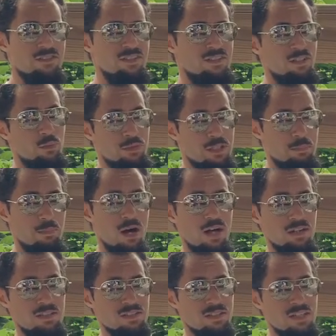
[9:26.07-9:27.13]
to deal with the
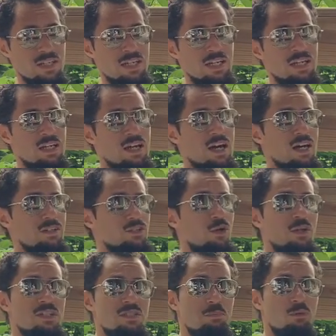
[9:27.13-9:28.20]
bugs.
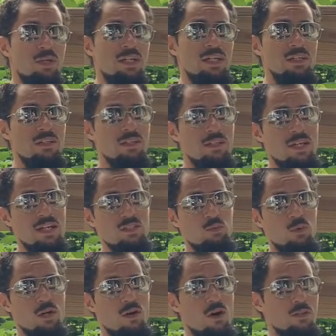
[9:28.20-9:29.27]
During spring is
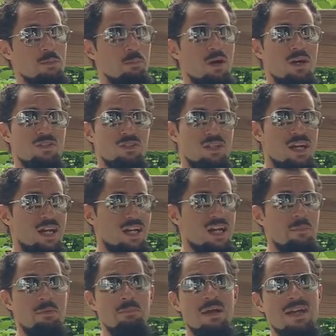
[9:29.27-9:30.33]
where all the bugs are kind of
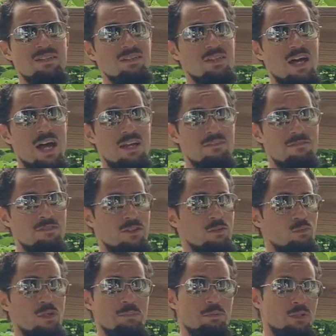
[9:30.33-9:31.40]
coming back to life
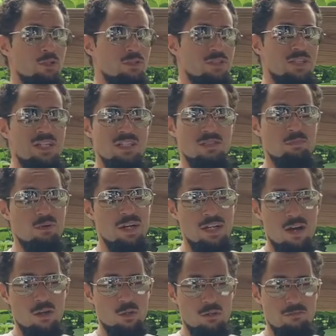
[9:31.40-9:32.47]
and reproducing and
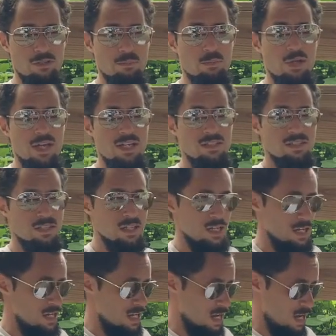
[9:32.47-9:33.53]
spreading all over the place.
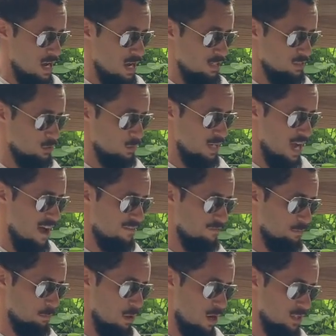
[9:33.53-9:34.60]
So we
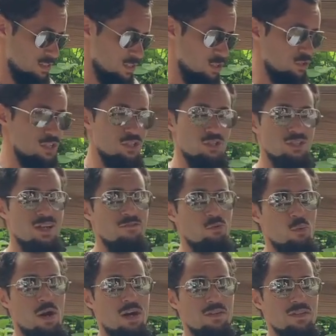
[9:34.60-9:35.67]
have bugs and creatures
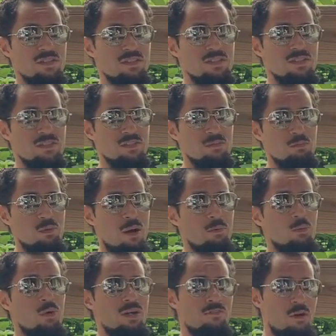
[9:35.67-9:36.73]
everywhere. This is
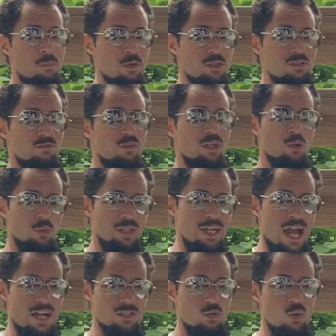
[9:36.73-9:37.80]
probably one of our most frequently
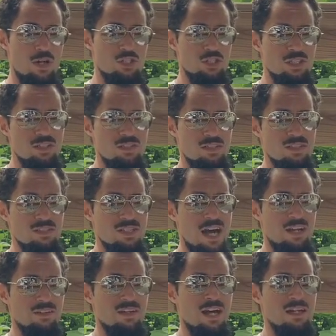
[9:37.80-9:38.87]
asked questions, is
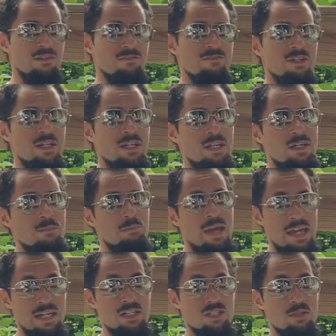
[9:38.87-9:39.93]
how to kind of
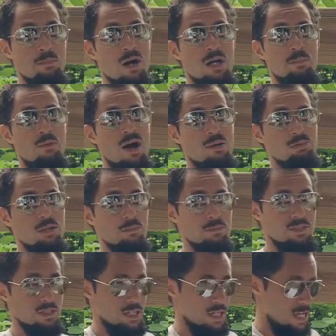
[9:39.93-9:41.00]
manage the bug
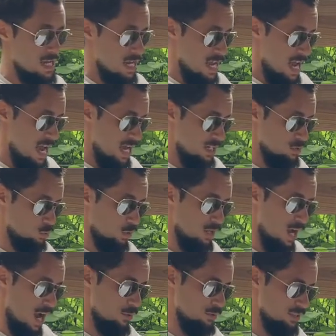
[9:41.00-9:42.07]
problems. And what
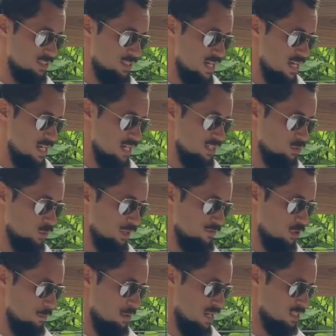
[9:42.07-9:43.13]
I would say is one of
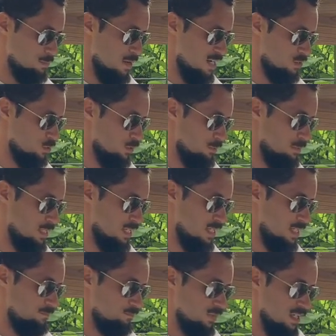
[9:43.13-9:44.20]
your best bets would
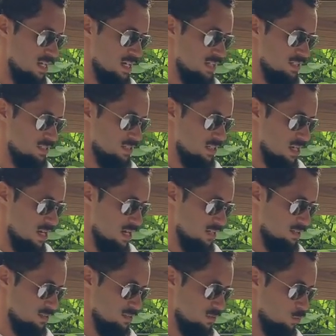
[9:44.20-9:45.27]
be
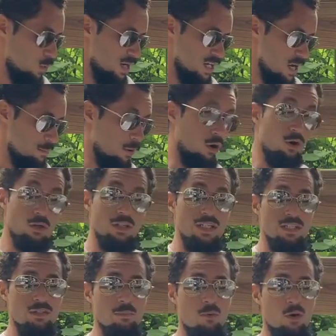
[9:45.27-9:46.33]
wake up early
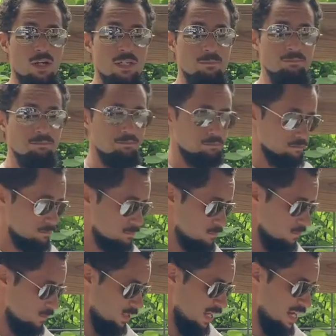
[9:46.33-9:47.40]
in the morning
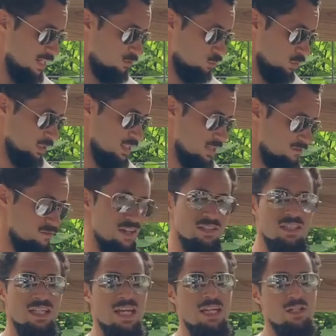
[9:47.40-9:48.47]
and really
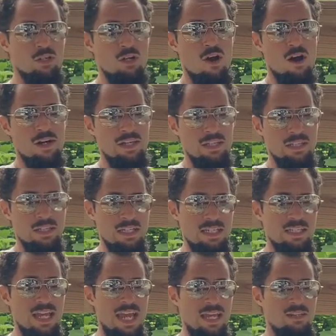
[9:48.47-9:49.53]
investigate your garden and
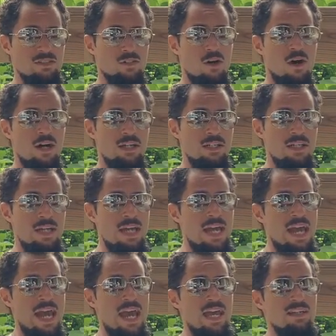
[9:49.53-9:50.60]
get hands-on.
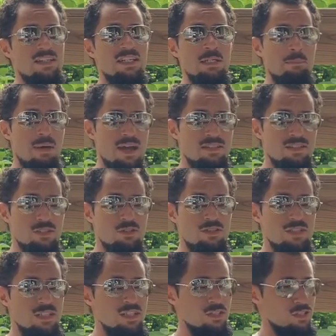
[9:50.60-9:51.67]
And any pests you
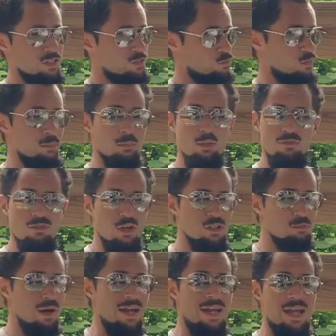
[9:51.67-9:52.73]
see, just remove those
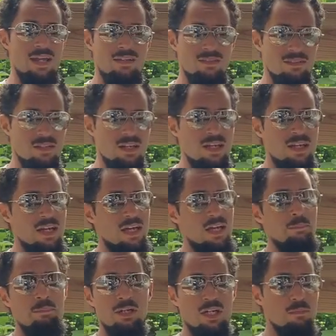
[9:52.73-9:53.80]
by hand
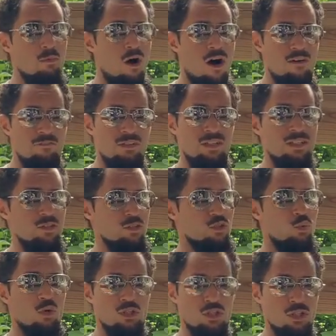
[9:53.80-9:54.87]
and pick them off and either
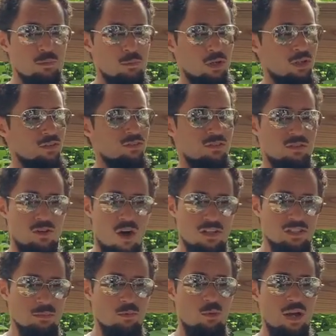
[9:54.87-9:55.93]
squish them or
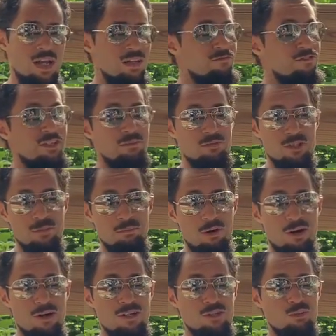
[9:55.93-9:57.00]
toss them away, feed them to the
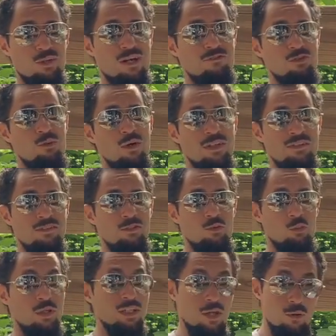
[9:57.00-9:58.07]
birds, whatever you want to do,
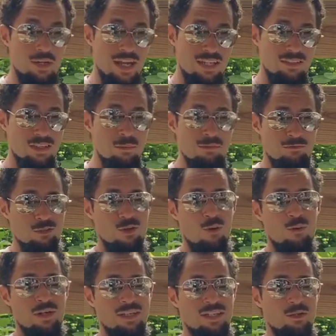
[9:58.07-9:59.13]
relocate them if you don't
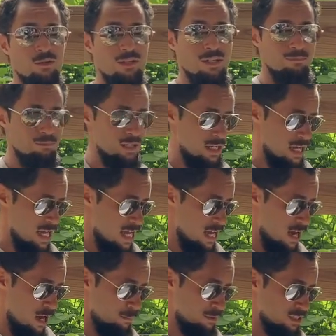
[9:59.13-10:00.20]
want to kill them,
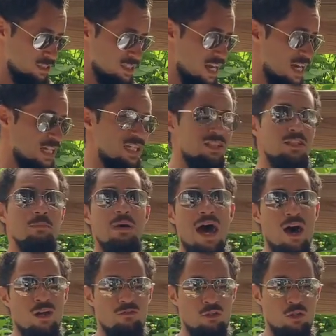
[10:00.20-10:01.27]
but just kind of get them
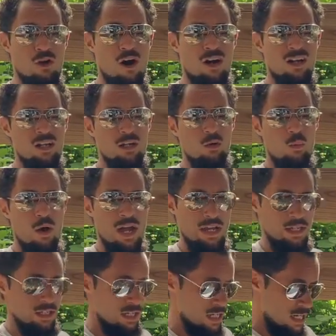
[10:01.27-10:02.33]
out of your garden in a
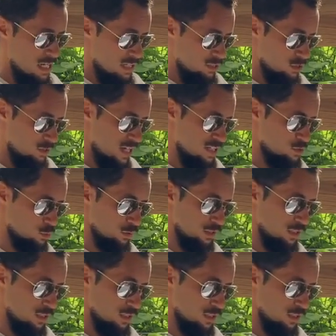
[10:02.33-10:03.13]
way. So that's really